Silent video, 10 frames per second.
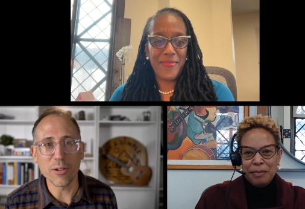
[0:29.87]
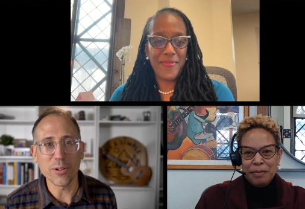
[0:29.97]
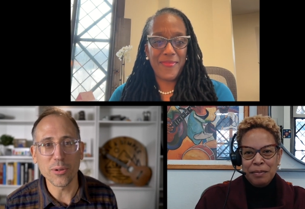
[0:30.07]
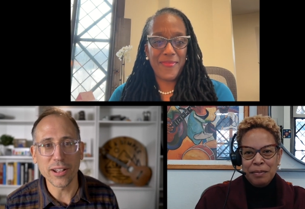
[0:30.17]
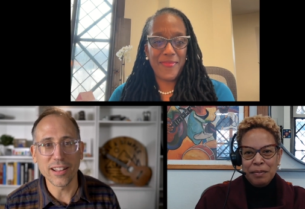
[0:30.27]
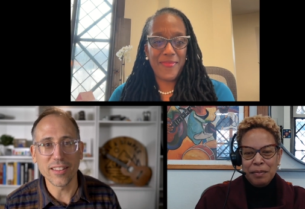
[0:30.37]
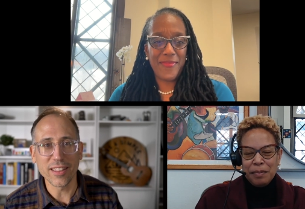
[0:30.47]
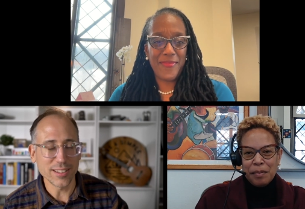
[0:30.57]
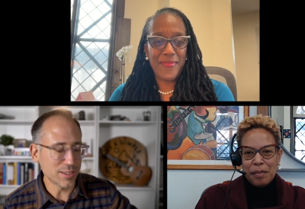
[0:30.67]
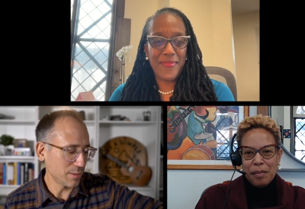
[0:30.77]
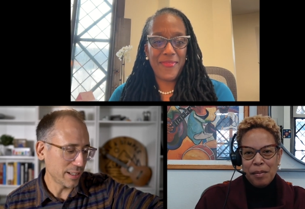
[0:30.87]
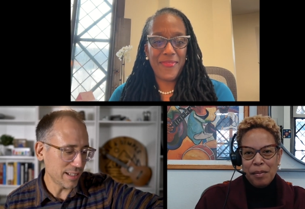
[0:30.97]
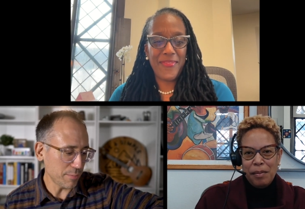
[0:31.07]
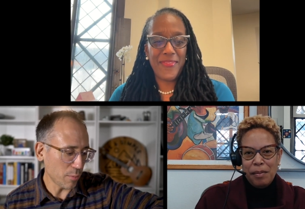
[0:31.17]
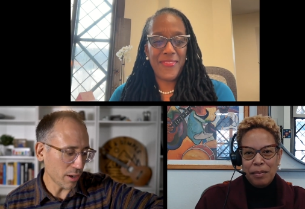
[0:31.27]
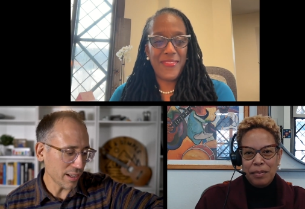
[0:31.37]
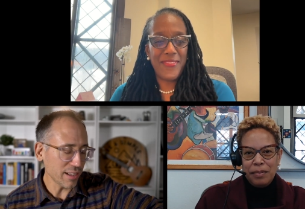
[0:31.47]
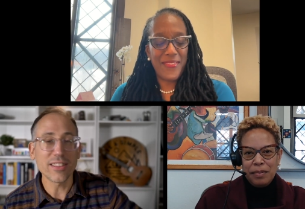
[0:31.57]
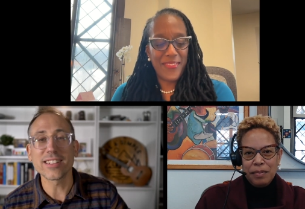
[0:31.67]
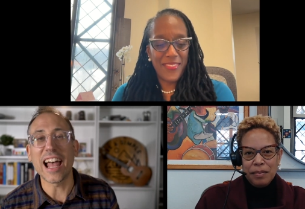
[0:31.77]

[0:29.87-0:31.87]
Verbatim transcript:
Speaker 1: How are you doing this? Is it morning? This